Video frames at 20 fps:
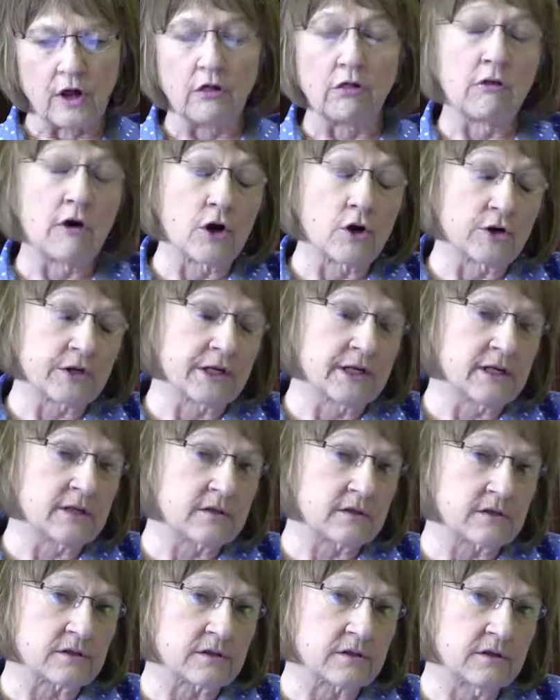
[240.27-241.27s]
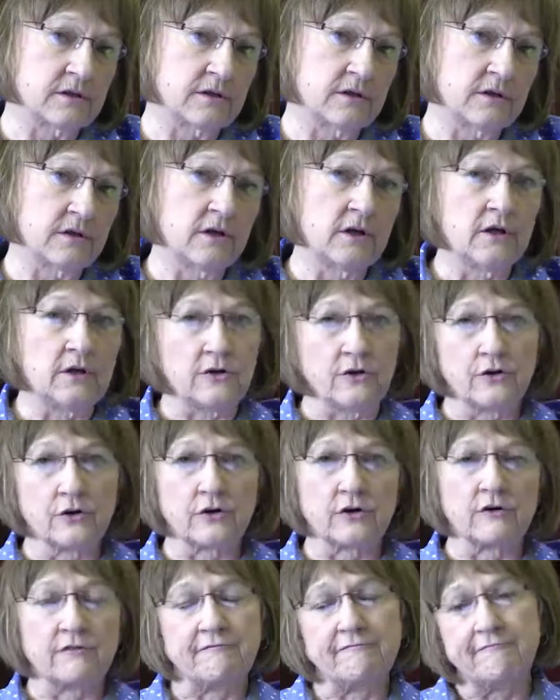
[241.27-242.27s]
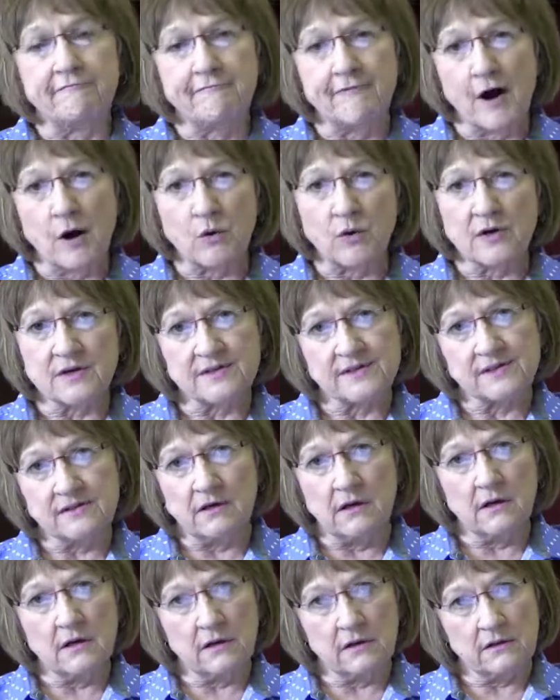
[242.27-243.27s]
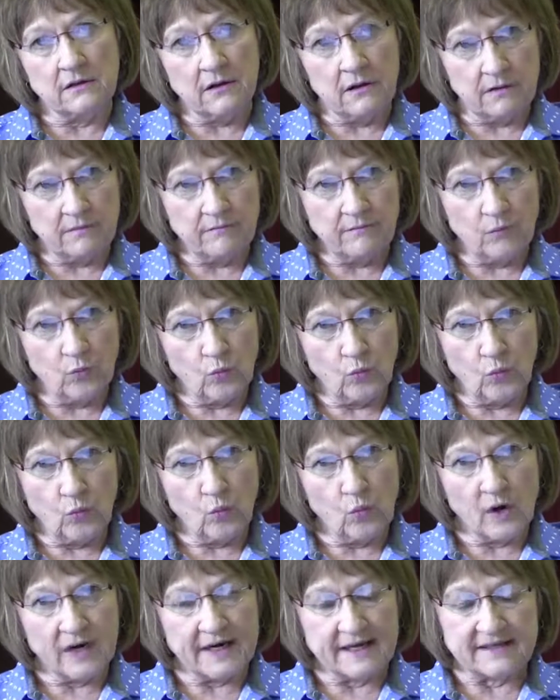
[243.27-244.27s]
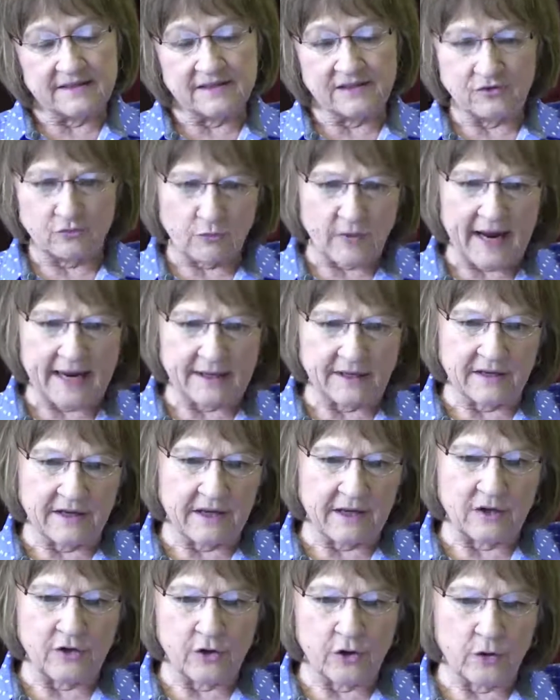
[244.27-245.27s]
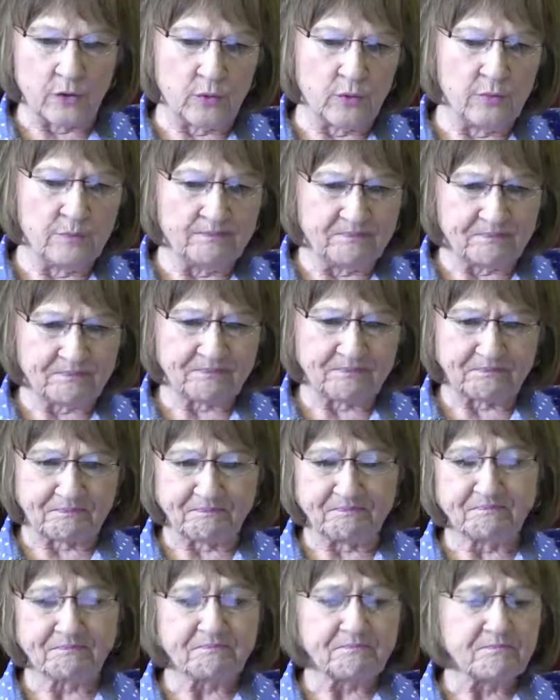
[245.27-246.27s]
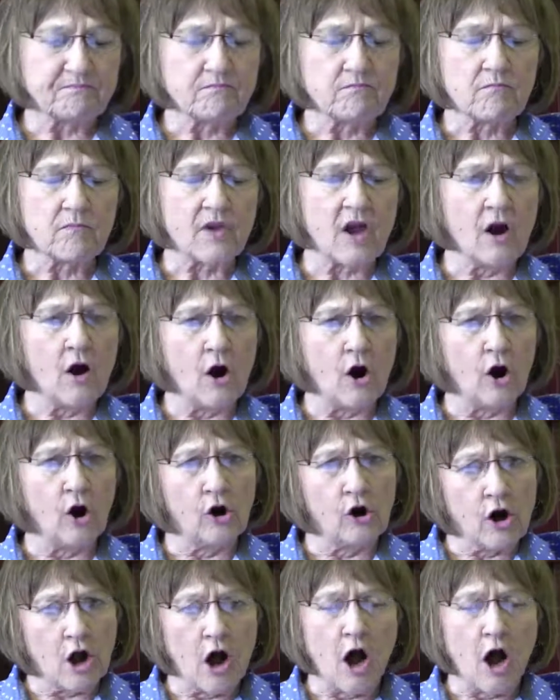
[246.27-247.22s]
alertness, your focus on what is threatening you are